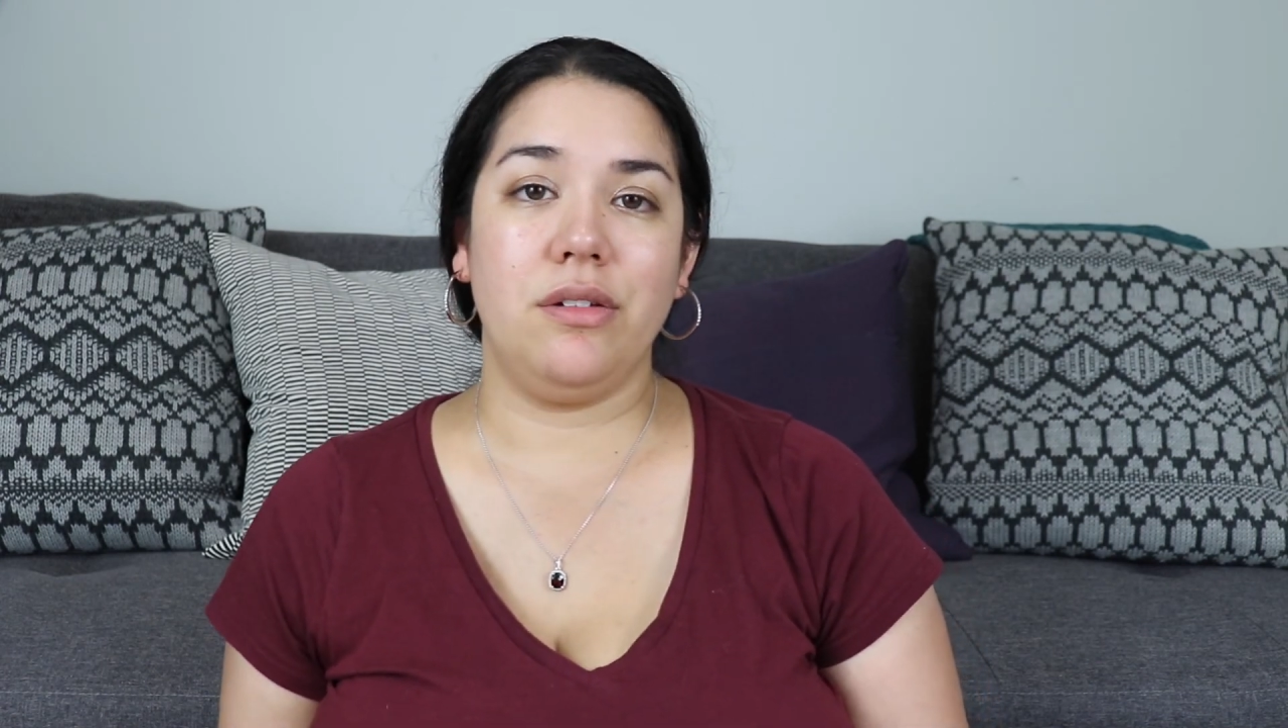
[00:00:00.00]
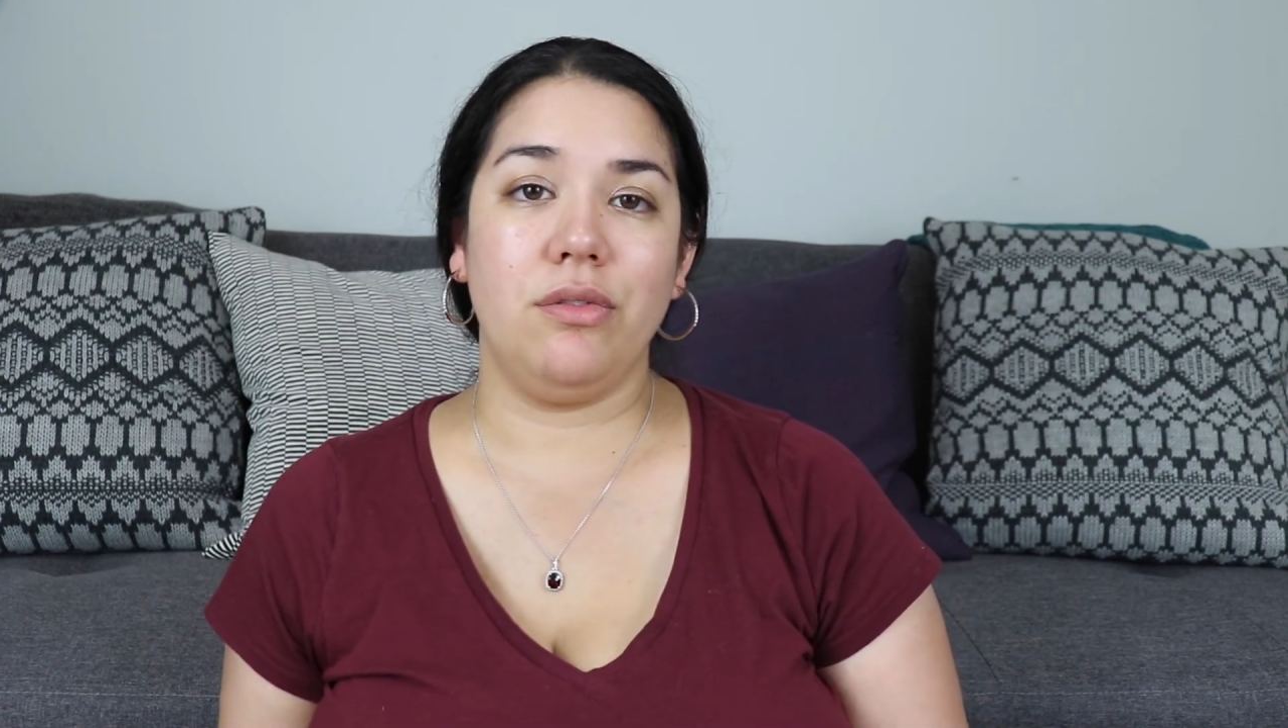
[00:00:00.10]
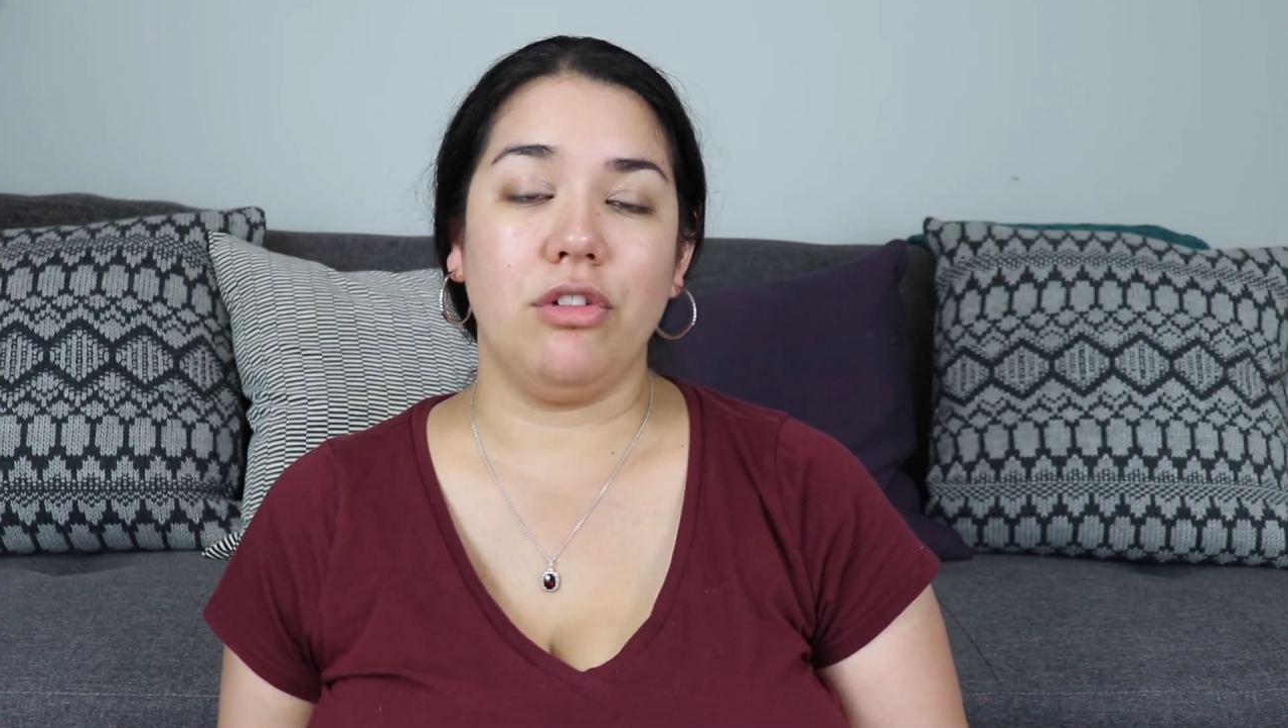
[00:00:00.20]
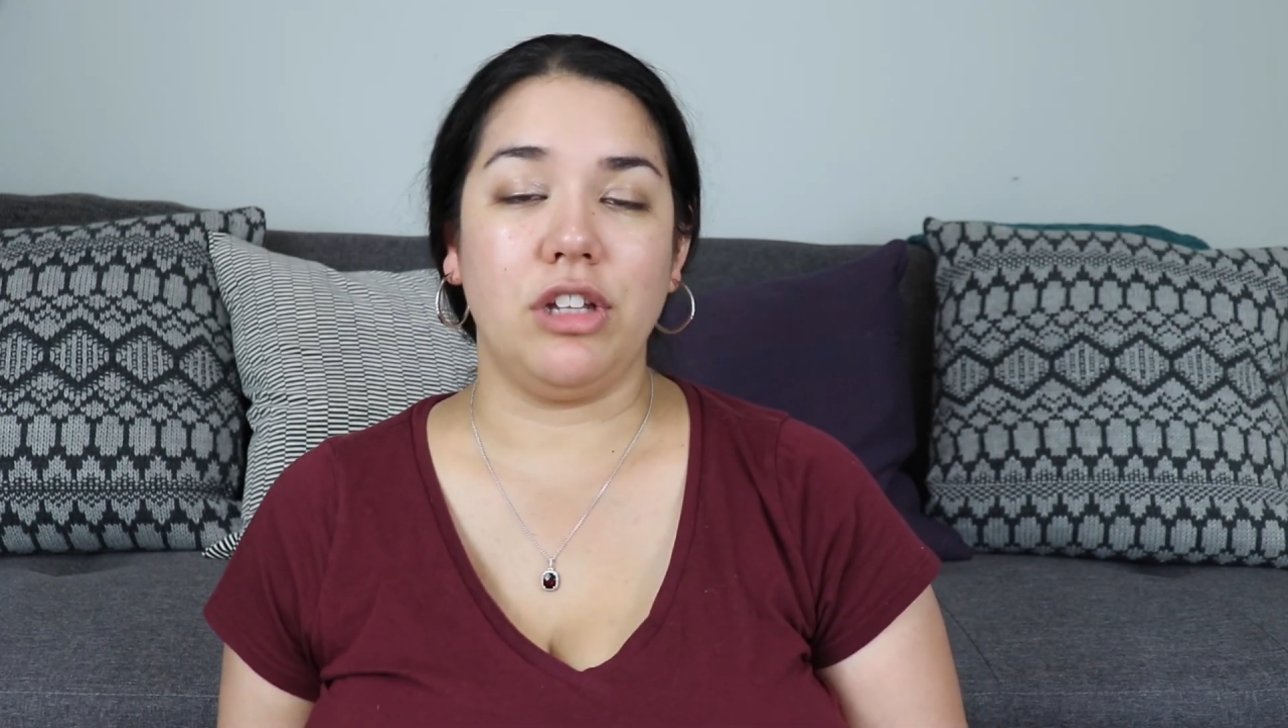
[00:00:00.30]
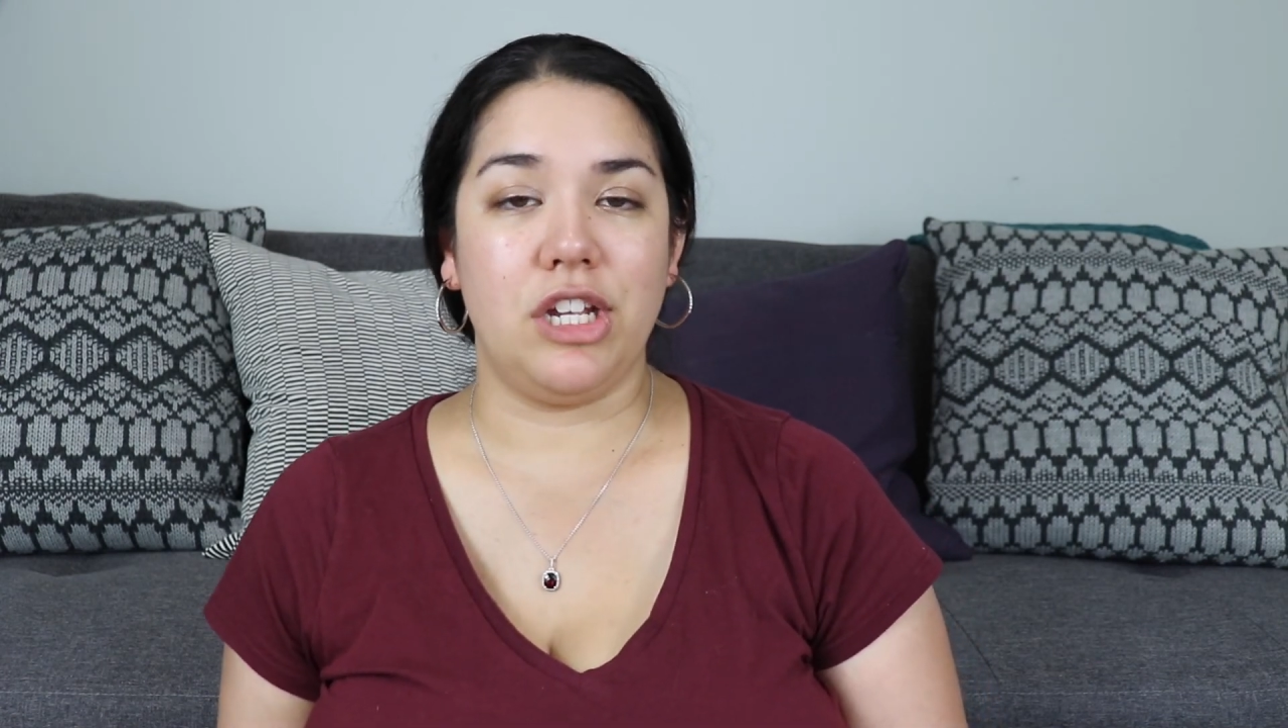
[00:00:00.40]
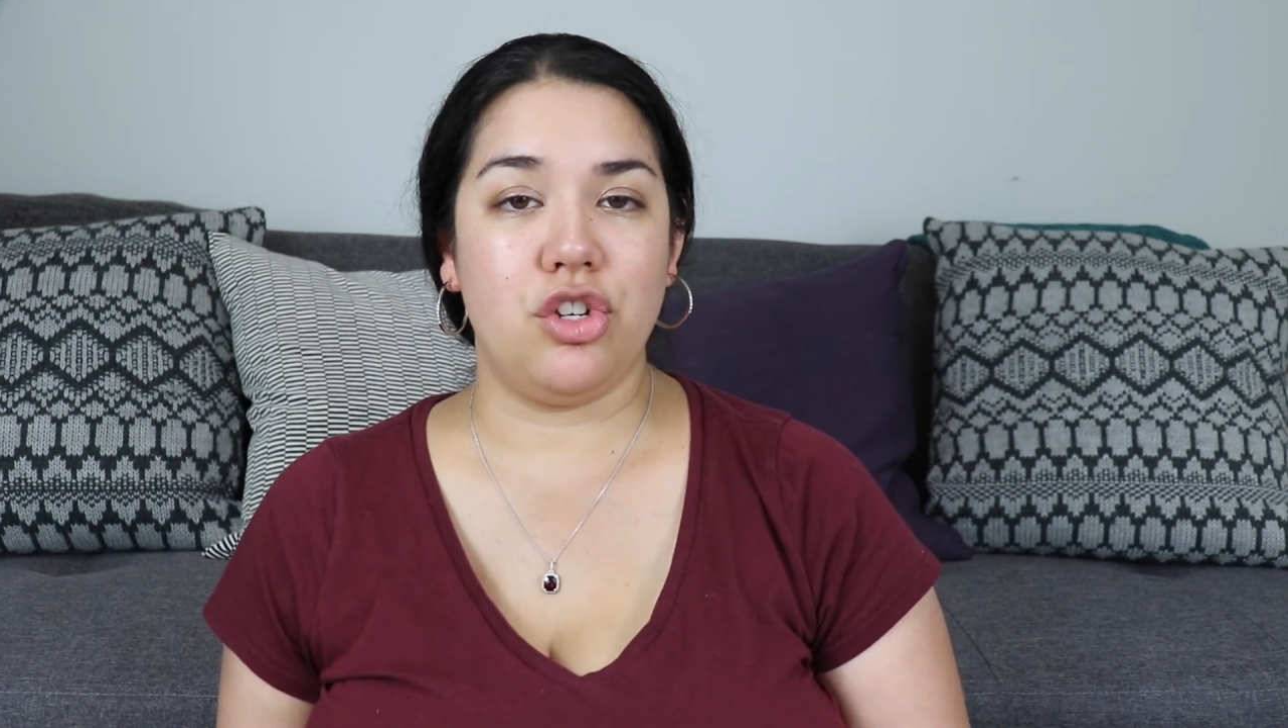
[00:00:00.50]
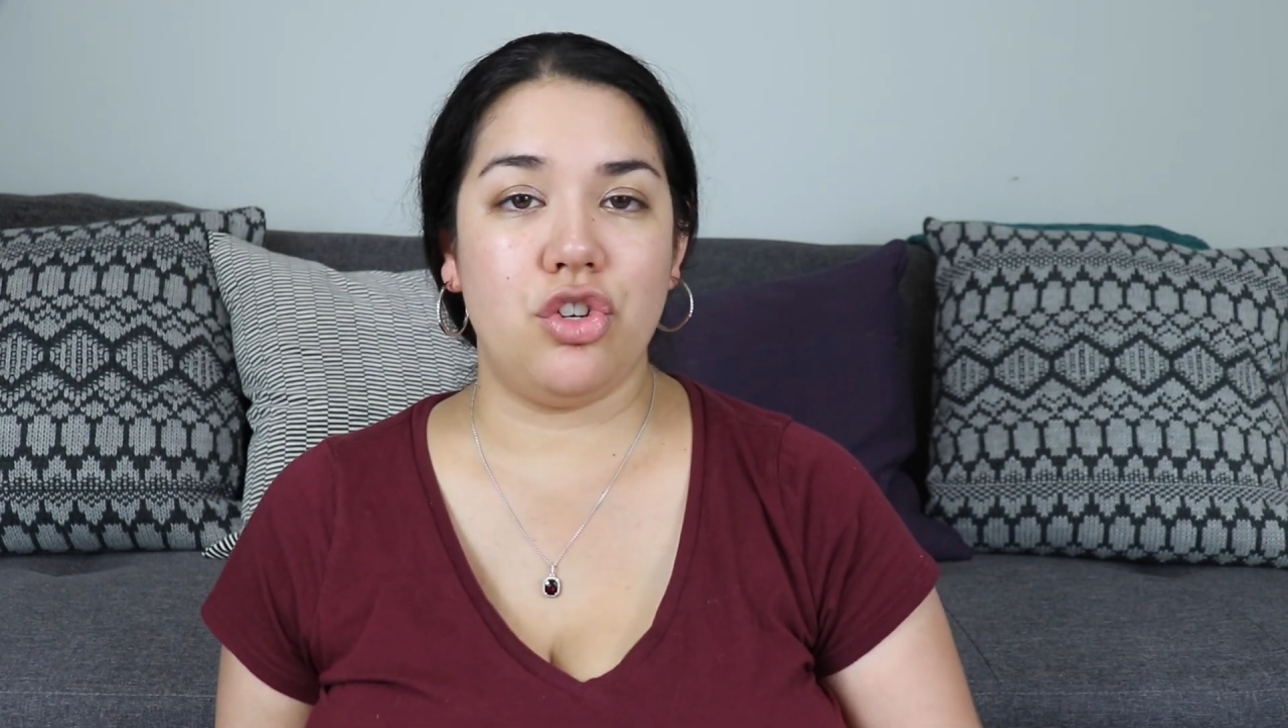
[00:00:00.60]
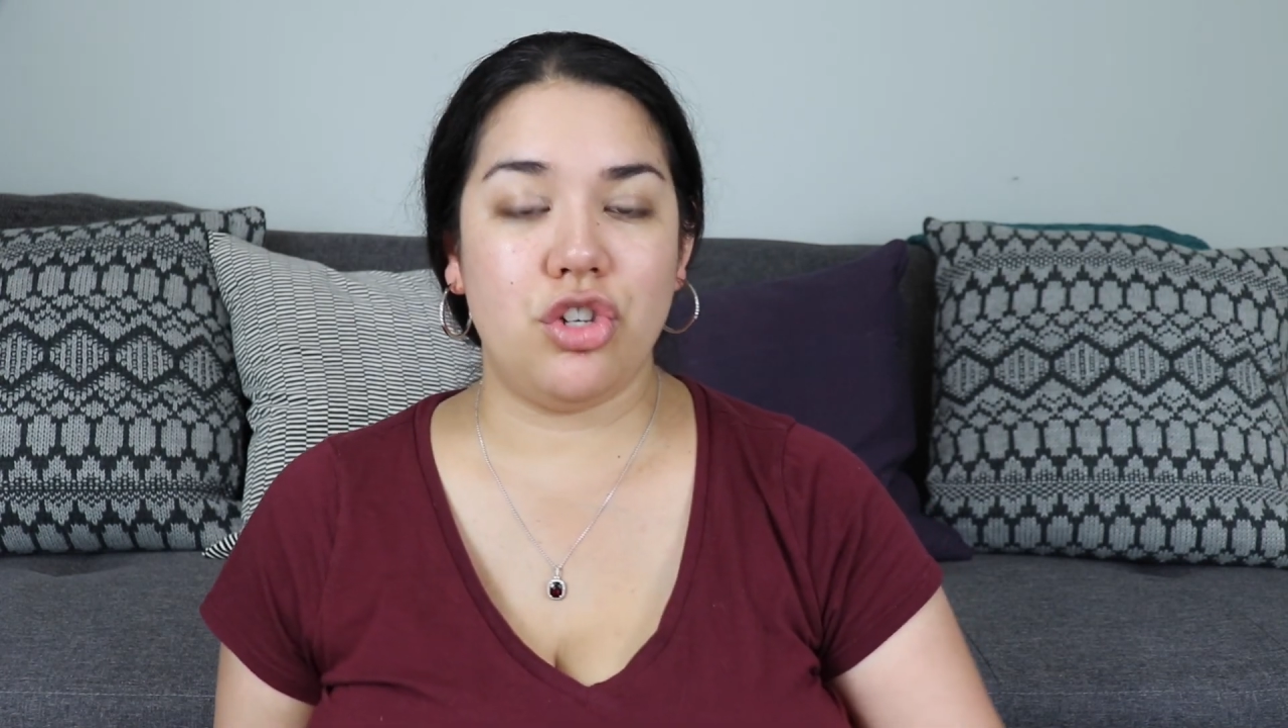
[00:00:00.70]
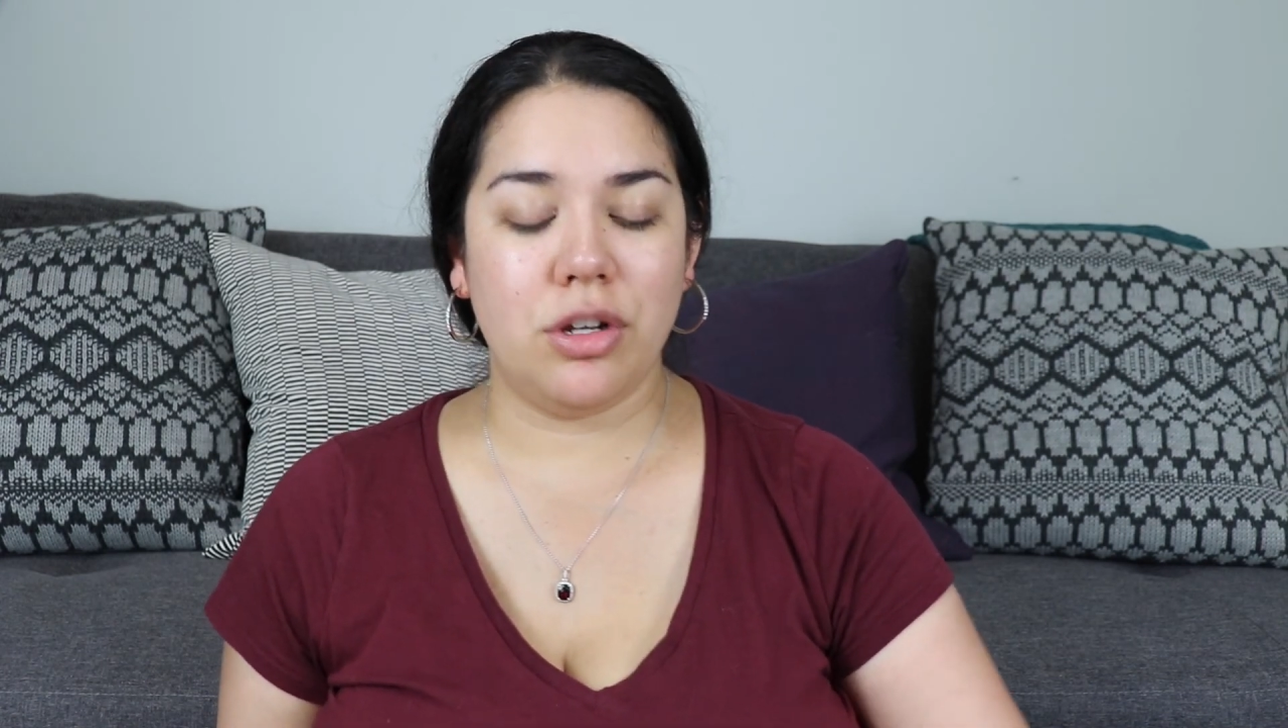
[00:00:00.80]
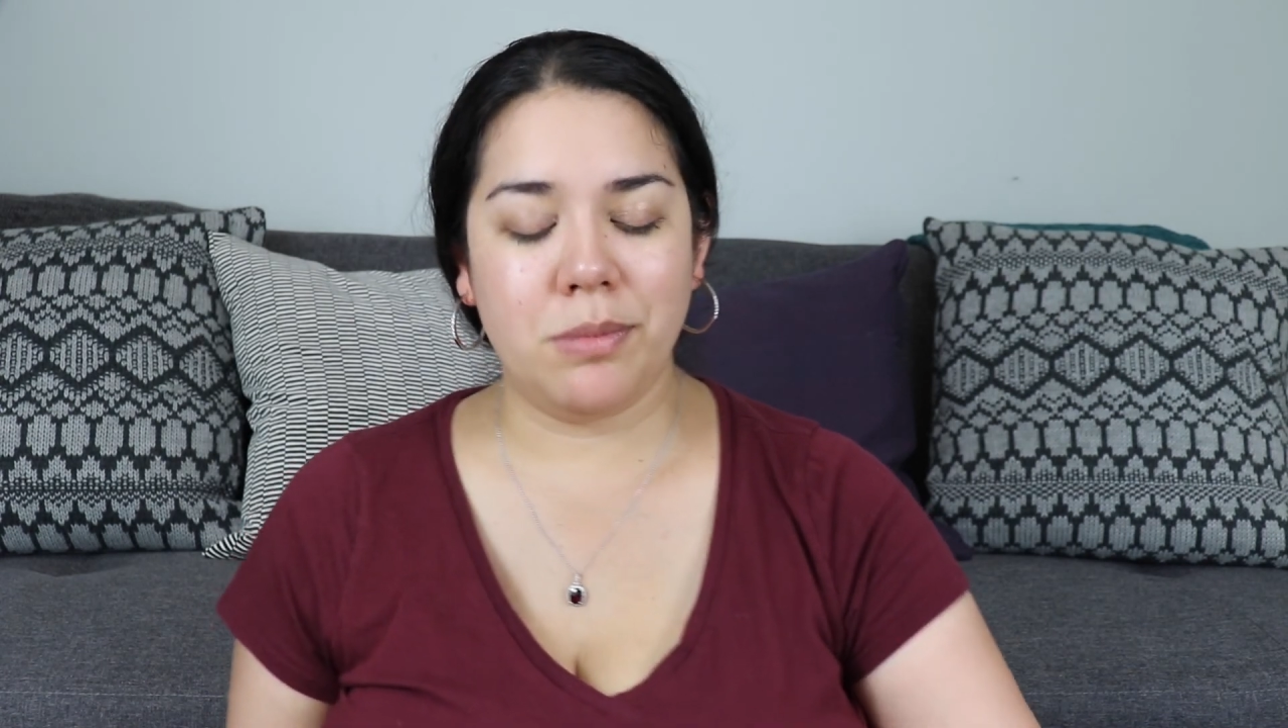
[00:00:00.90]

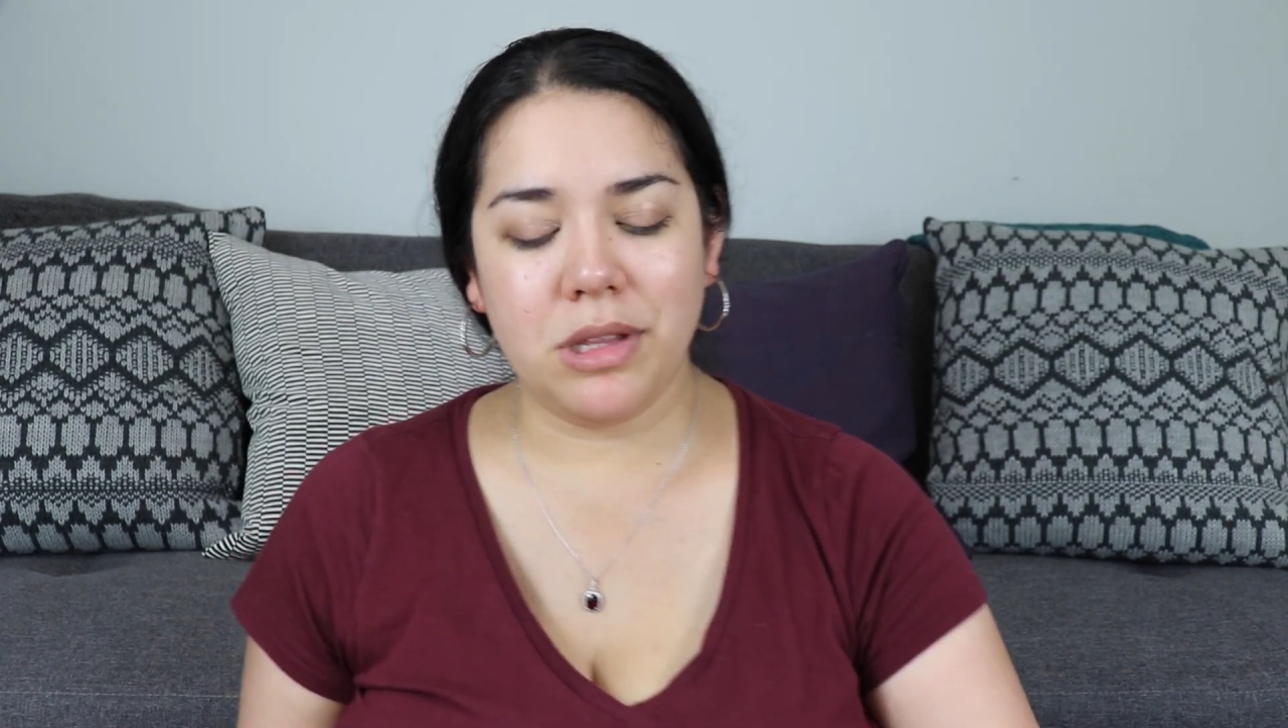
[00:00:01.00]
relationship